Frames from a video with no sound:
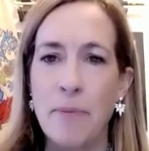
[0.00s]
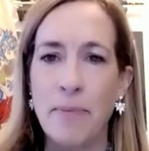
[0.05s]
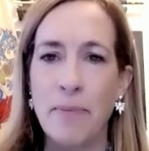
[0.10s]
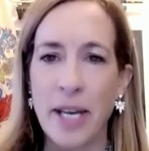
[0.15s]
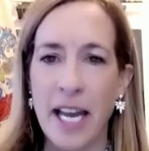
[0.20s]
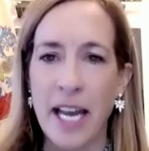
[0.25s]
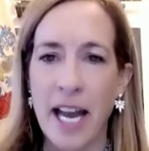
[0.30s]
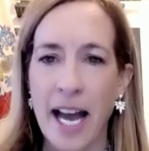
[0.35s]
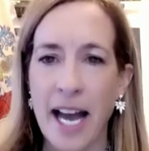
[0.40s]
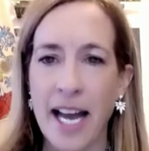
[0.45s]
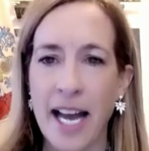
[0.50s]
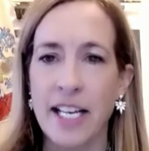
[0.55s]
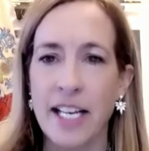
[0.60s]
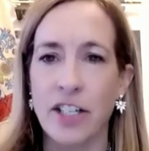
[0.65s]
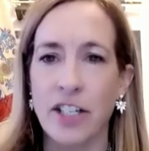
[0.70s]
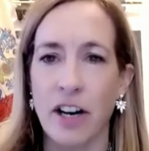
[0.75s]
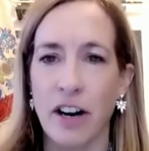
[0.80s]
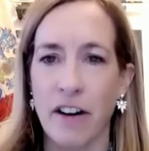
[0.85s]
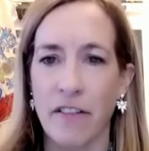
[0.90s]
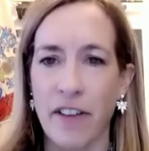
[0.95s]

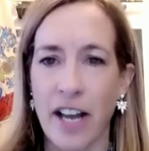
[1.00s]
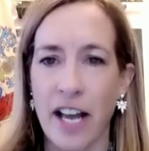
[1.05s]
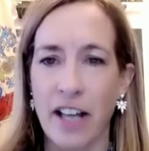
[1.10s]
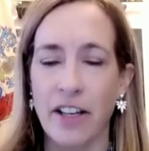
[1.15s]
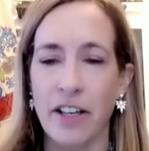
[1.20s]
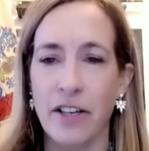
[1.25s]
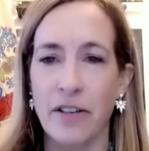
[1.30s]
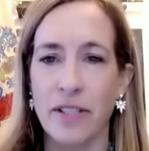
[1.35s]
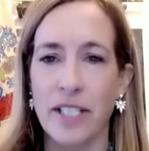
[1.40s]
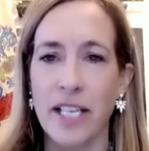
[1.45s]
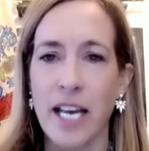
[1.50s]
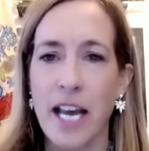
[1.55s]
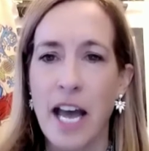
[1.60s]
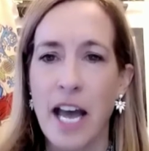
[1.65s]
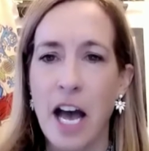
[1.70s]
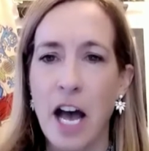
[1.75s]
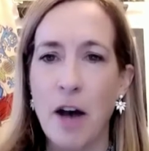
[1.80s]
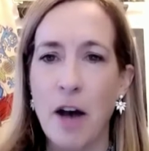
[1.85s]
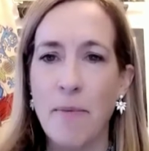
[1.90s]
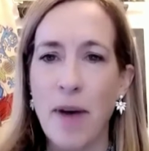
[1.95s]
behind our values.
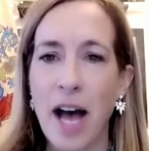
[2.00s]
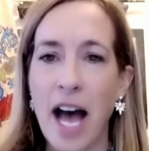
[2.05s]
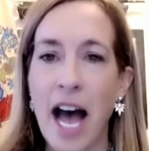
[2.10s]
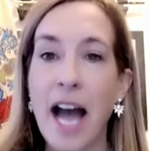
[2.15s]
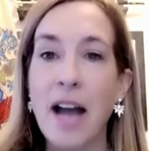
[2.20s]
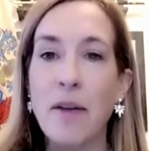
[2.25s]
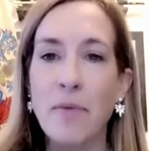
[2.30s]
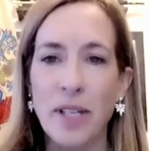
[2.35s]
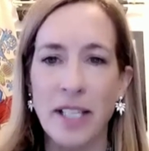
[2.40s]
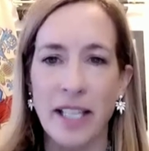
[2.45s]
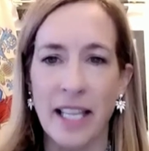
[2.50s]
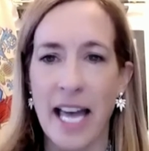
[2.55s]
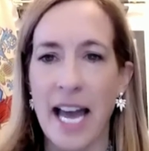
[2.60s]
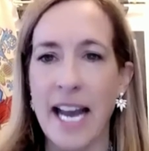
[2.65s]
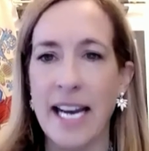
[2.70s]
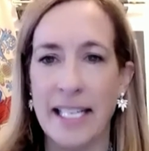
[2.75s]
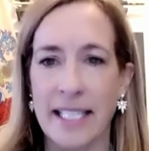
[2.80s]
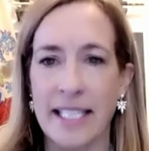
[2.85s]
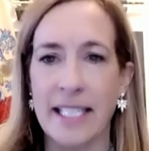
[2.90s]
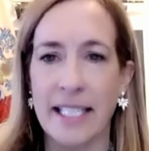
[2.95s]
I would
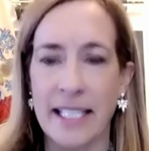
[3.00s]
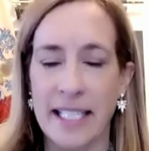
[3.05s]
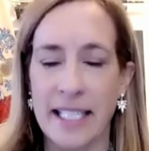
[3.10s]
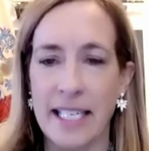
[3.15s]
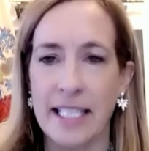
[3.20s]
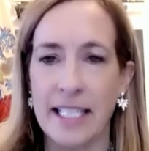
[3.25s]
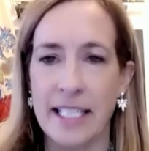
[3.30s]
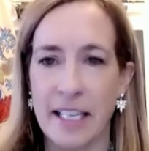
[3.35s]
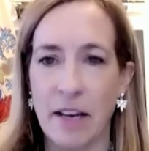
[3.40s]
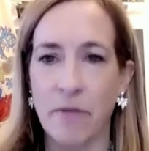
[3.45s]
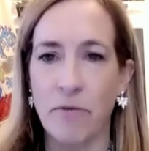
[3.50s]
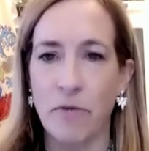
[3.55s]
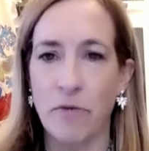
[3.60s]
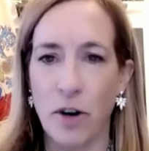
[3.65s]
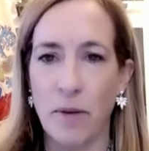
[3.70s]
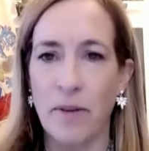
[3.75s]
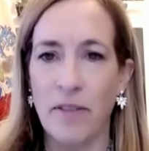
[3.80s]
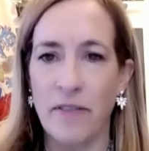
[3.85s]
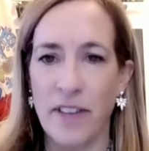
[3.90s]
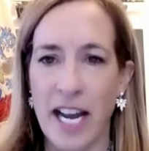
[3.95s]
like to see some
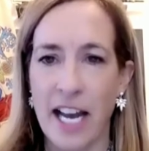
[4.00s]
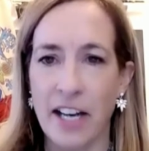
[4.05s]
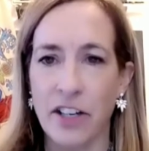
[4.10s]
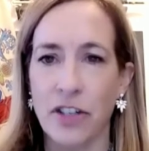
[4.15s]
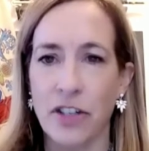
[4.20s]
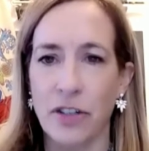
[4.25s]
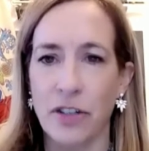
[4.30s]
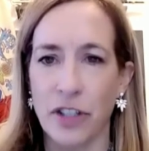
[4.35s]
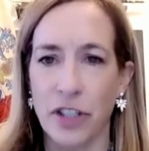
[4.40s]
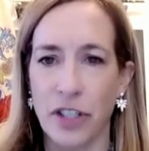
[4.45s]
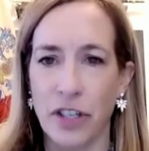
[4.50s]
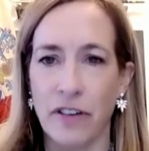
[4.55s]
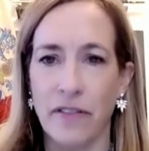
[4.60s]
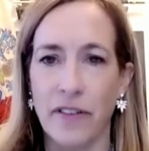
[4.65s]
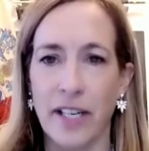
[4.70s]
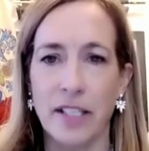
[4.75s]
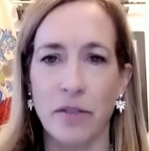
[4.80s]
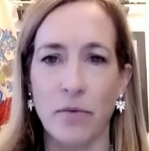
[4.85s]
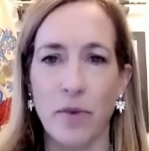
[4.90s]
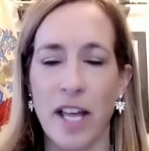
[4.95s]
form of national
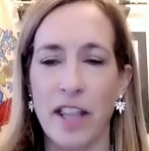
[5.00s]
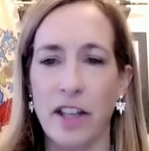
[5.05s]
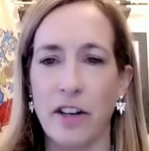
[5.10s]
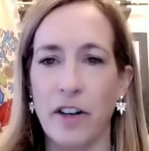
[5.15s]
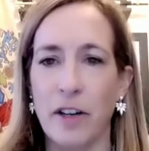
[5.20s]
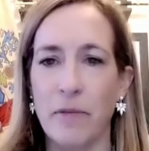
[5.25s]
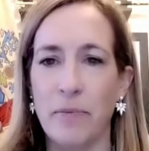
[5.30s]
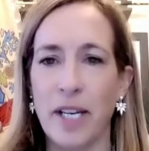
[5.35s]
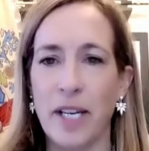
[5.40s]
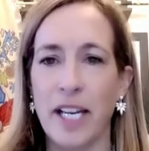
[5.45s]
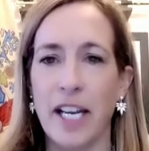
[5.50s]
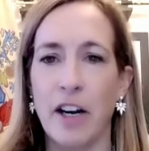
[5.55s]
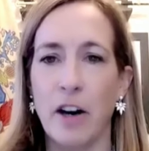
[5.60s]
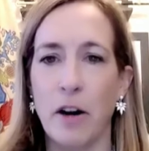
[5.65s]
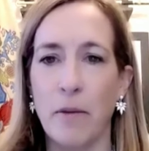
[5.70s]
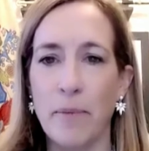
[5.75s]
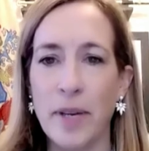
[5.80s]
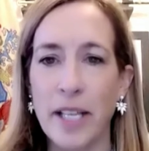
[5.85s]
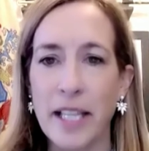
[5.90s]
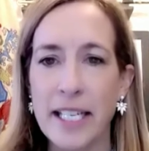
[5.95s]
service, whether it be in
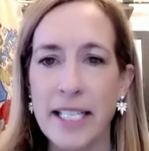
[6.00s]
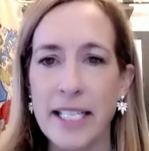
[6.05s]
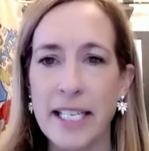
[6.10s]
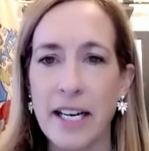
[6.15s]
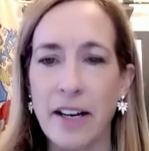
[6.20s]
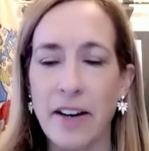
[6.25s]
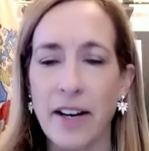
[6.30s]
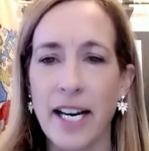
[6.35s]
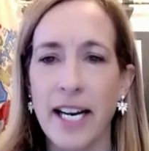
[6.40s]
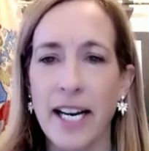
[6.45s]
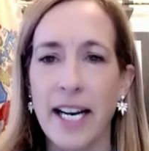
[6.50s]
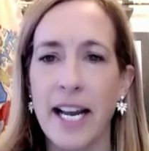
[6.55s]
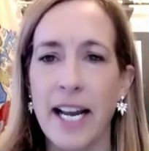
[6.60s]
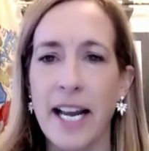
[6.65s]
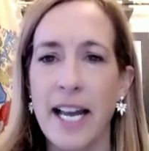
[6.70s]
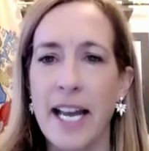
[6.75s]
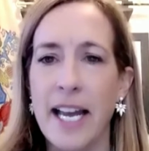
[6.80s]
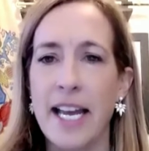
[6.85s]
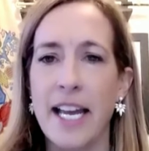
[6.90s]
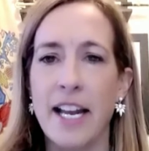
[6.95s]
our military,
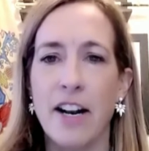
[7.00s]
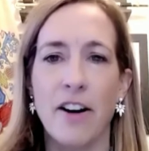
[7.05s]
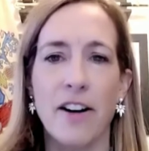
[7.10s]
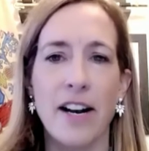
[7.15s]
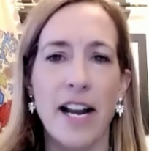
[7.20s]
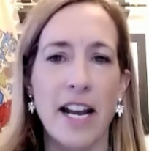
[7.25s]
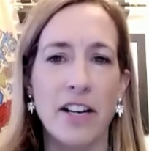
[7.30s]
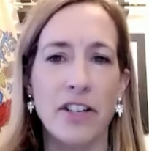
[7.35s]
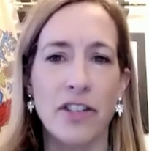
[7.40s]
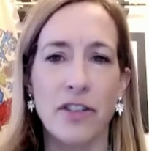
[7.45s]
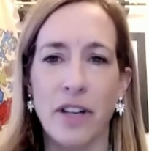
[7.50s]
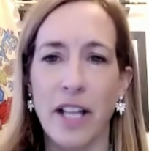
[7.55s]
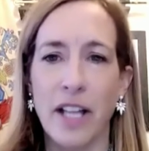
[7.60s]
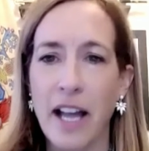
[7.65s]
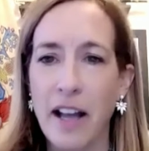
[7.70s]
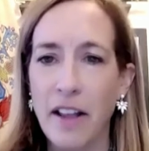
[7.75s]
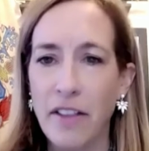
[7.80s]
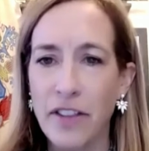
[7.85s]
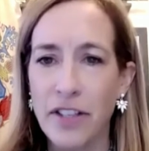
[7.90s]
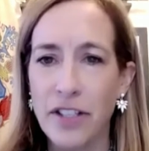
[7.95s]
in our National
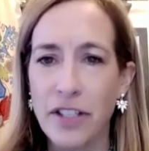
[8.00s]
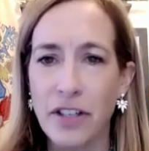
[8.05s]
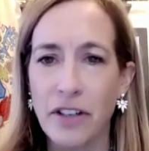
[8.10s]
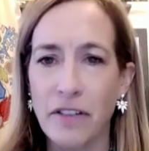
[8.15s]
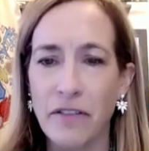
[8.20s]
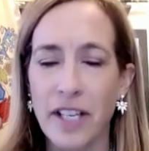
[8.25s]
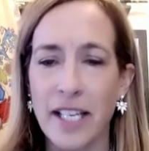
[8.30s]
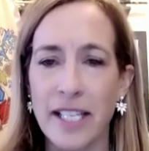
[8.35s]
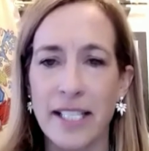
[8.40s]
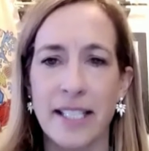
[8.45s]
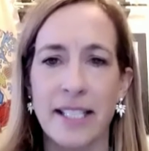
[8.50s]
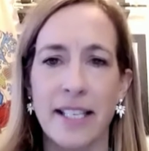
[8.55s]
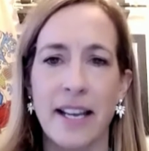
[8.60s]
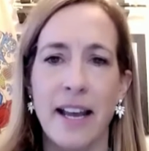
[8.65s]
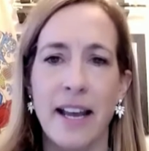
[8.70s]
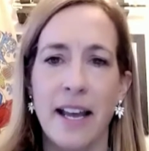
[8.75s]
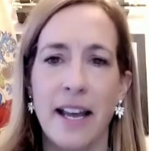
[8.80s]
Health Service,